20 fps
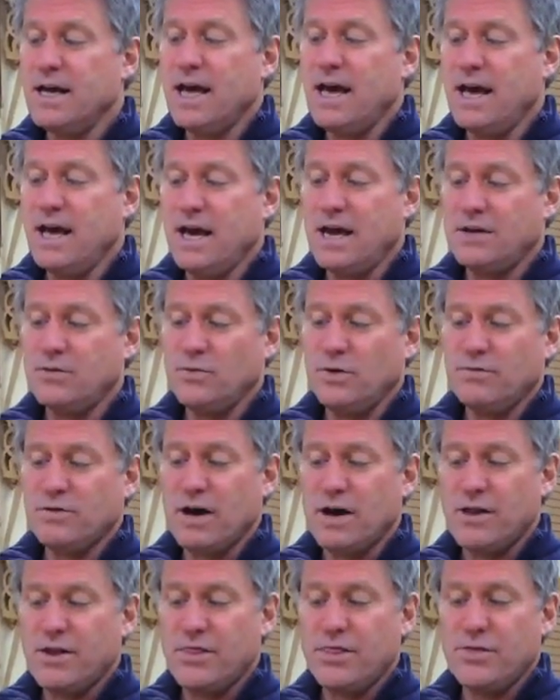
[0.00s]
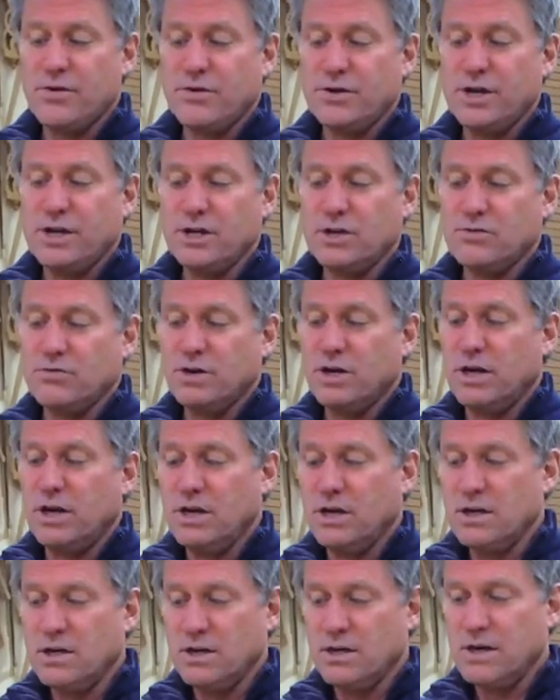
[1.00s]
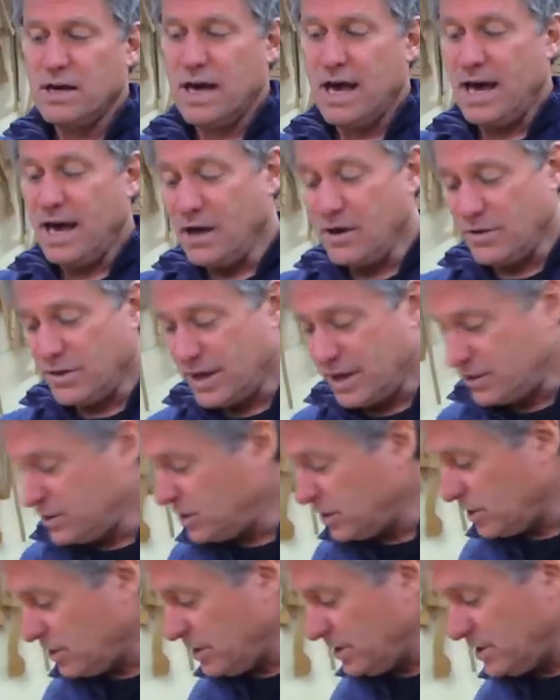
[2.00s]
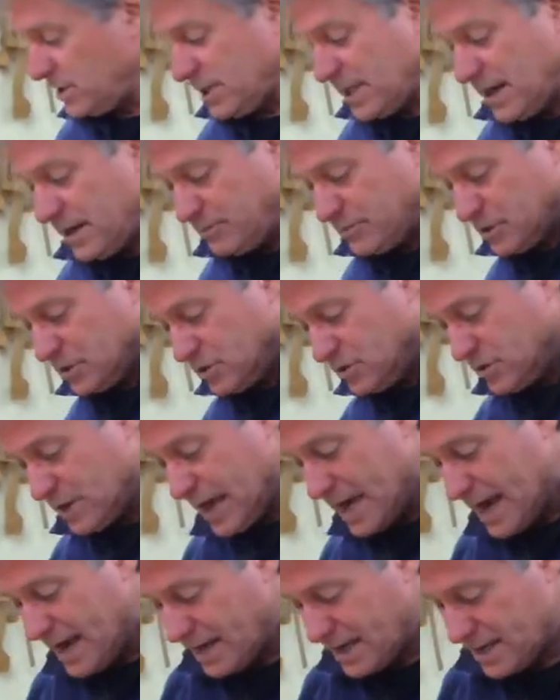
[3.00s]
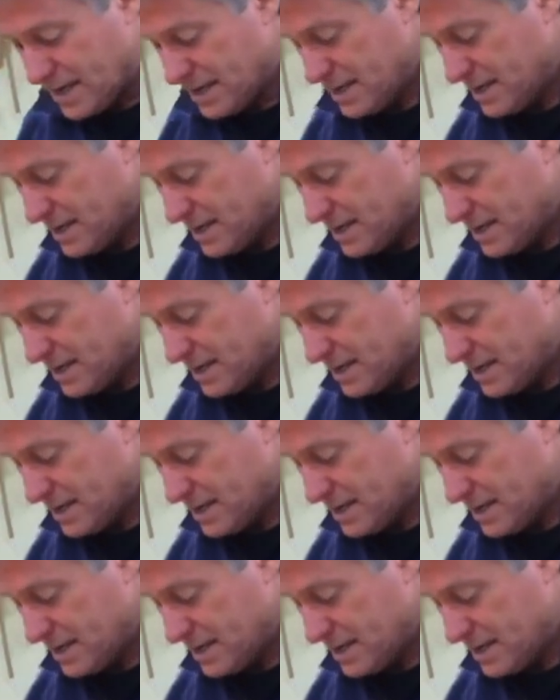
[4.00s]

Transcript: and we've got a 30 degree angle there. So let's set up to do that.